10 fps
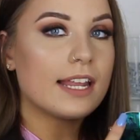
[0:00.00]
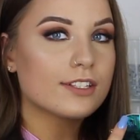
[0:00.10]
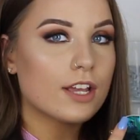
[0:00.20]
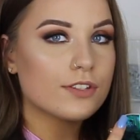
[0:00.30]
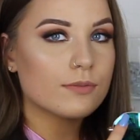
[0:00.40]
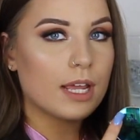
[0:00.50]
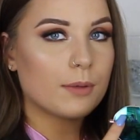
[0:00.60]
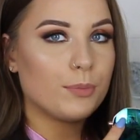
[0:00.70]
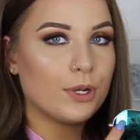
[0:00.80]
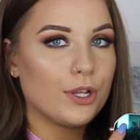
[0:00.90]
Lens goes from
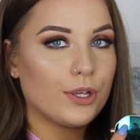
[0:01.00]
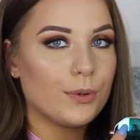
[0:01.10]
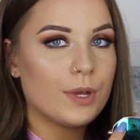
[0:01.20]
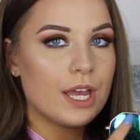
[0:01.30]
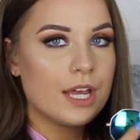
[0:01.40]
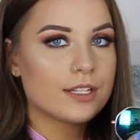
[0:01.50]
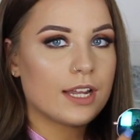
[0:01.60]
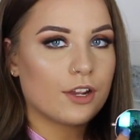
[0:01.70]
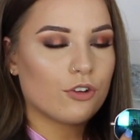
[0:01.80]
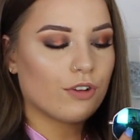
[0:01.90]
like blue to
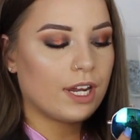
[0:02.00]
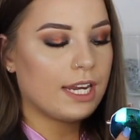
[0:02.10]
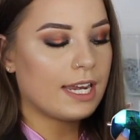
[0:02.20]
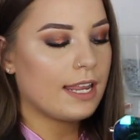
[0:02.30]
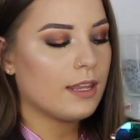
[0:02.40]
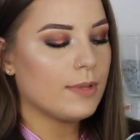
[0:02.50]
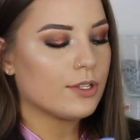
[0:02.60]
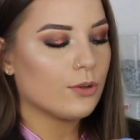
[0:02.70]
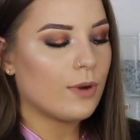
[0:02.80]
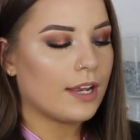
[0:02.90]
like green in the
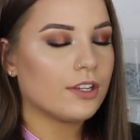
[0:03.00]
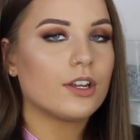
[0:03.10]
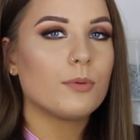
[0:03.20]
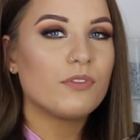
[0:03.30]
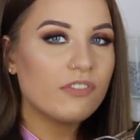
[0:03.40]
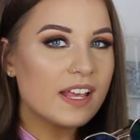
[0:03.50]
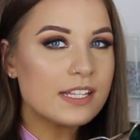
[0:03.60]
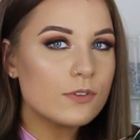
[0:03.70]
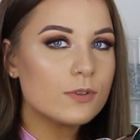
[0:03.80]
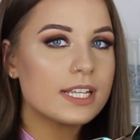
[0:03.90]
middle, and you know, with
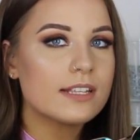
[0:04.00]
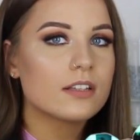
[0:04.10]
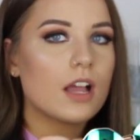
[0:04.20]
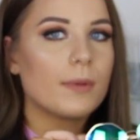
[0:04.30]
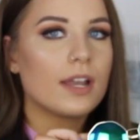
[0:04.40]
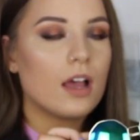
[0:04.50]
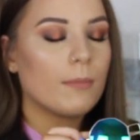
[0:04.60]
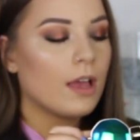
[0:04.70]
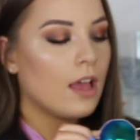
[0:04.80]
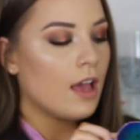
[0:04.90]
festival season coming
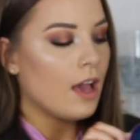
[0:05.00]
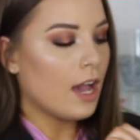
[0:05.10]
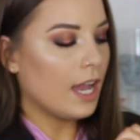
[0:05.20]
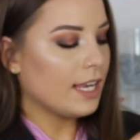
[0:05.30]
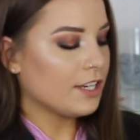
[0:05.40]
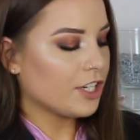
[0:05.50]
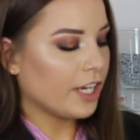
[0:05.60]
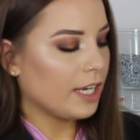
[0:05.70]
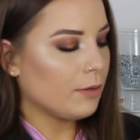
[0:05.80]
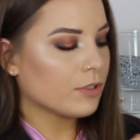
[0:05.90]
up, I
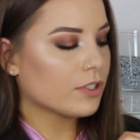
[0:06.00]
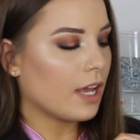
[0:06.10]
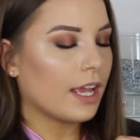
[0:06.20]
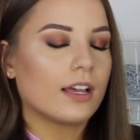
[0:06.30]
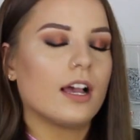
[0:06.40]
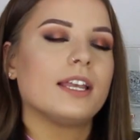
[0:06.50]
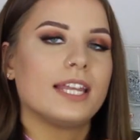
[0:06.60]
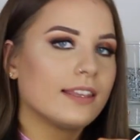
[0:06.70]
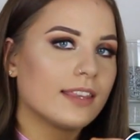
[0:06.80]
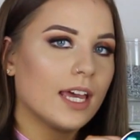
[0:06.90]
literally was like, I
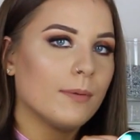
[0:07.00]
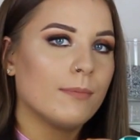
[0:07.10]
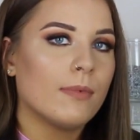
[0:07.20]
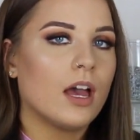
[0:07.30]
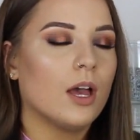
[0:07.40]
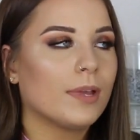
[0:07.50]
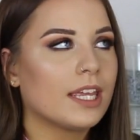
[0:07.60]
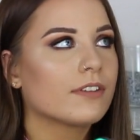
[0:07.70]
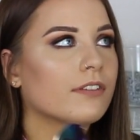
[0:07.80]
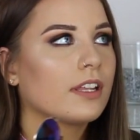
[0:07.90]
need them. Um,
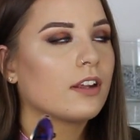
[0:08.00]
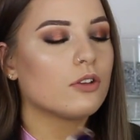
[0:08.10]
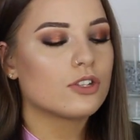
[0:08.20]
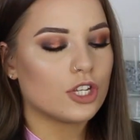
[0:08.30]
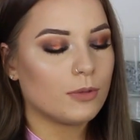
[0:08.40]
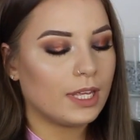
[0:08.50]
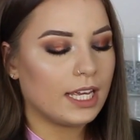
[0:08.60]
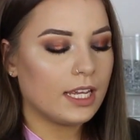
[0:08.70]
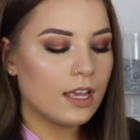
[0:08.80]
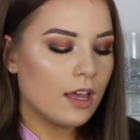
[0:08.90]
even if they don't suit
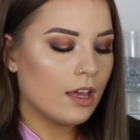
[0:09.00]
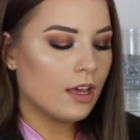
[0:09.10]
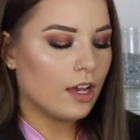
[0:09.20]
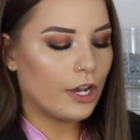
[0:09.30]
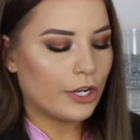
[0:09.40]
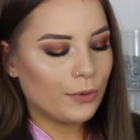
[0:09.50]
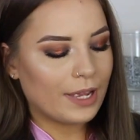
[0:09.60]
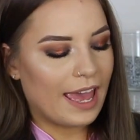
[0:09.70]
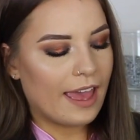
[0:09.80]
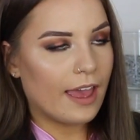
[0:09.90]
me, I don't
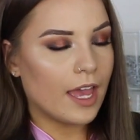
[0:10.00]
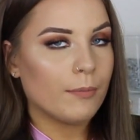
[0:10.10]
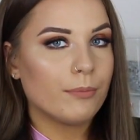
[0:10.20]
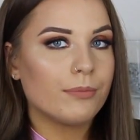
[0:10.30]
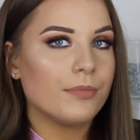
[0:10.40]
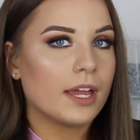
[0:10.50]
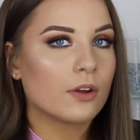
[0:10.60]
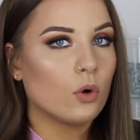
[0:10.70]
care, they're